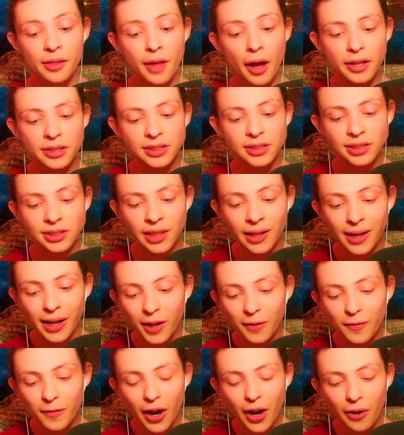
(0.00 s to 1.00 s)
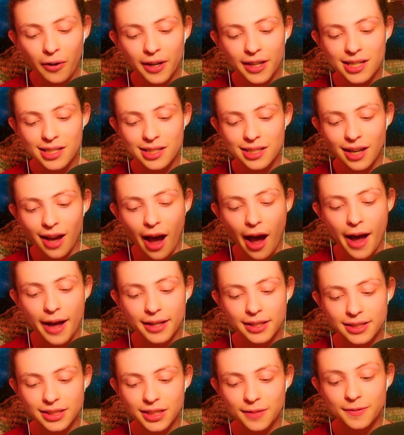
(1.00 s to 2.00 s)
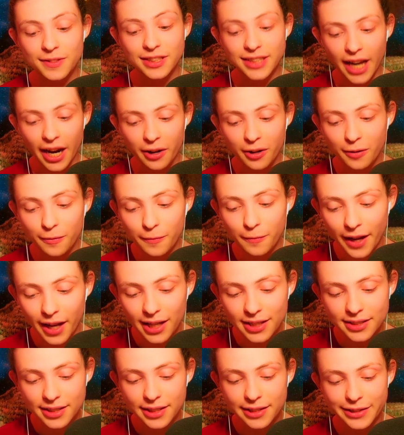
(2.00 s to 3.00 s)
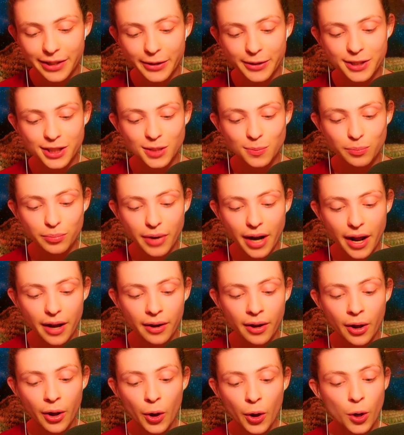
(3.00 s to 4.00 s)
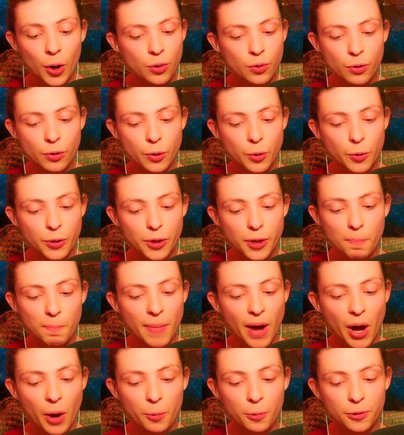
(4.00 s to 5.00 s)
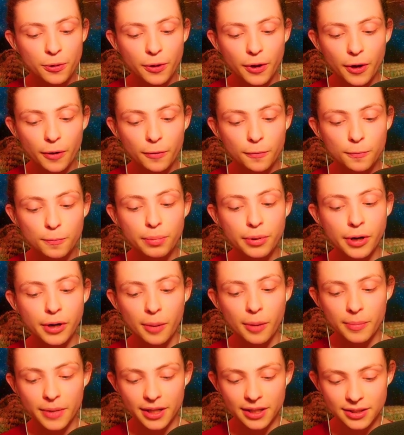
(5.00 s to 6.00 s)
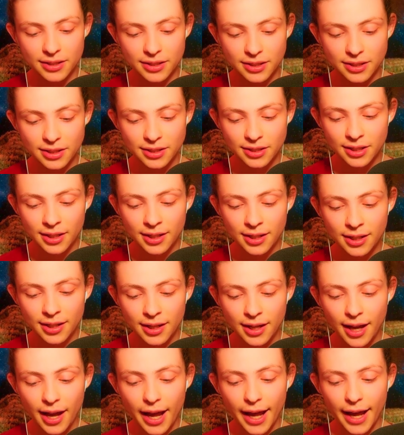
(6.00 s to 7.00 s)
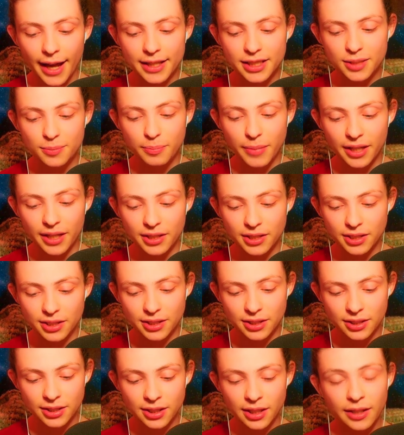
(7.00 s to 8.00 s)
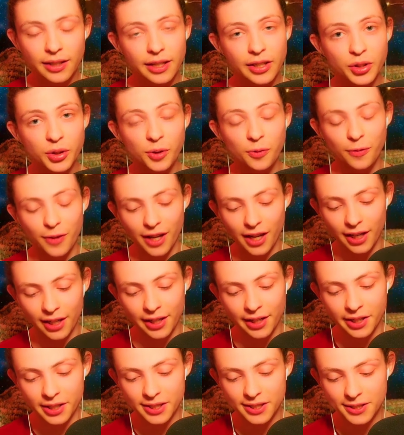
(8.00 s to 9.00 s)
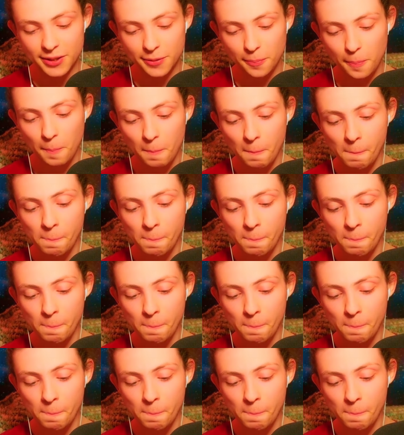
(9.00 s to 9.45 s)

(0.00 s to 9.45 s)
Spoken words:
Thus, various kinds of sacrifices are spread through the mouth of Brahmins, as mentioned in the Vedas.